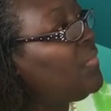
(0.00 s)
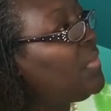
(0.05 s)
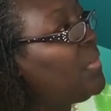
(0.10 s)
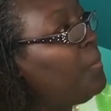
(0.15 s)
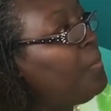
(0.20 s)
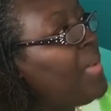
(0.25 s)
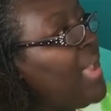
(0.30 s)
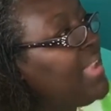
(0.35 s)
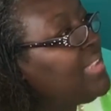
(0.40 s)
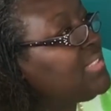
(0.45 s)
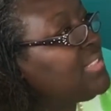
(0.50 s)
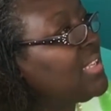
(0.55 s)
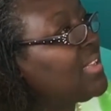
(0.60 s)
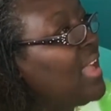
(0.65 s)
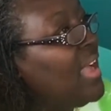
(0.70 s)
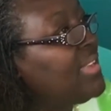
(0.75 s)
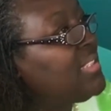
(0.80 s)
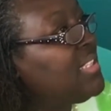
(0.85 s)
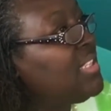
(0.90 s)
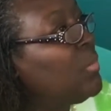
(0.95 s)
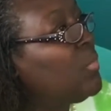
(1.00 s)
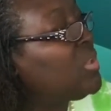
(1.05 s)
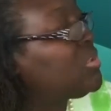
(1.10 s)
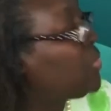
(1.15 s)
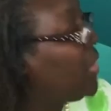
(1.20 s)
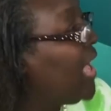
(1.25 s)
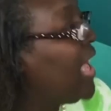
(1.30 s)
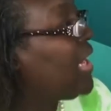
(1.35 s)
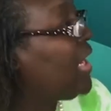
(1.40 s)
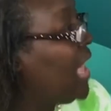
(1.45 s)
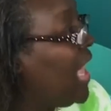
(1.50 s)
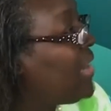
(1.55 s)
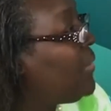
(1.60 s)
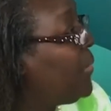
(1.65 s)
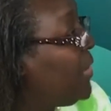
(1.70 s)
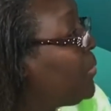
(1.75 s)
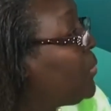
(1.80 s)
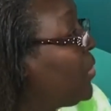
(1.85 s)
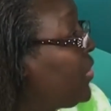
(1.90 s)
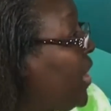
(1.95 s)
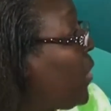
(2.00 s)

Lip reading: basic idea was we had a lot of people that